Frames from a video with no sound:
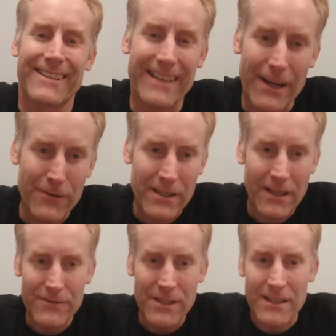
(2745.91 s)
Right?
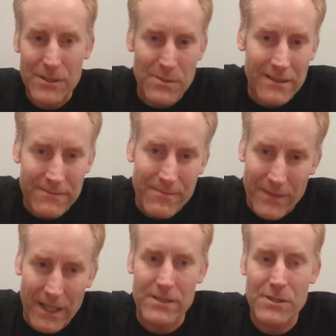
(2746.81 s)
Everything I've done has been
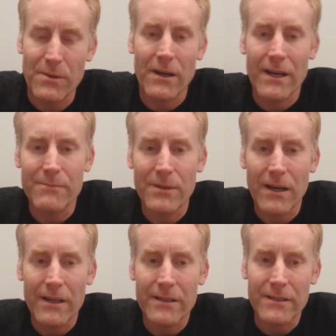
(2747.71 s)
inspired
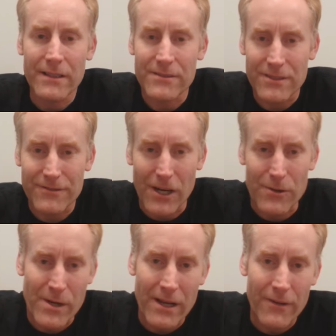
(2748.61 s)
by and, and sort of
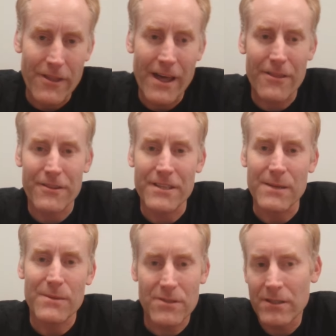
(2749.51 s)
around that
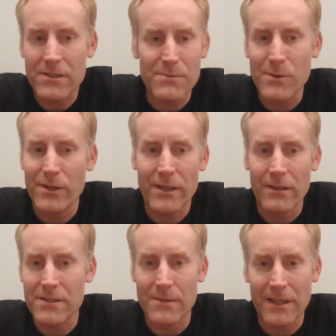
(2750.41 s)
theme. So I'd just be
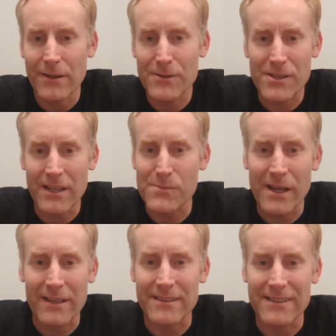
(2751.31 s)
working on something else, I
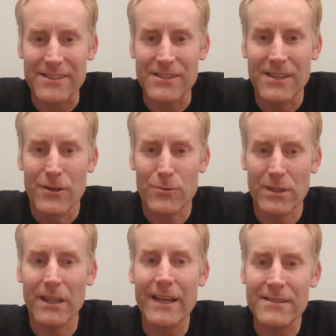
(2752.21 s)
expect, that is
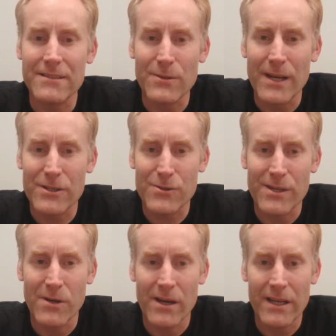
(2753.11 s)
related to
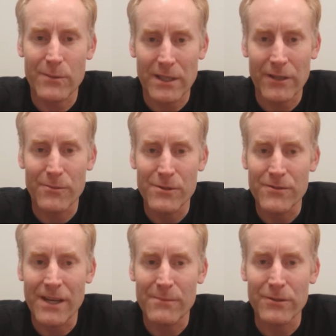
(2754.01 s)
asteroid mining will help
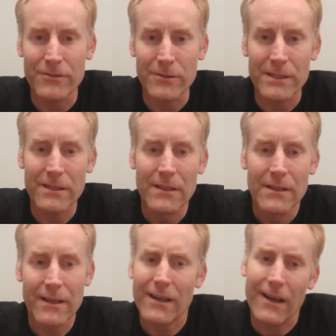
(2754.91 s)
move that ball forward.
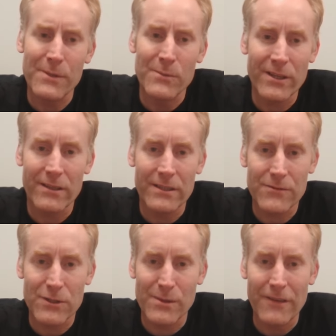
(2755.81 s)
And I've been working on this
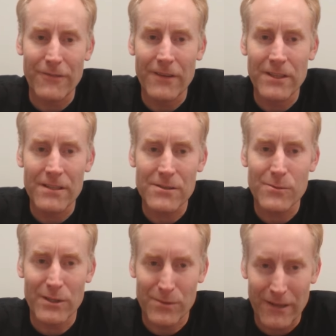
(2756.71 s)
for twenty-five years.
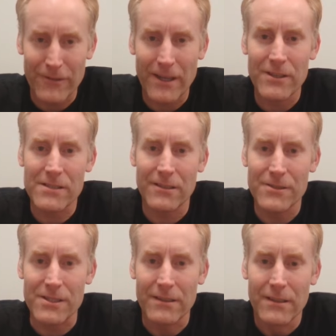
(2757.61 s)
We're twenty-five years closer.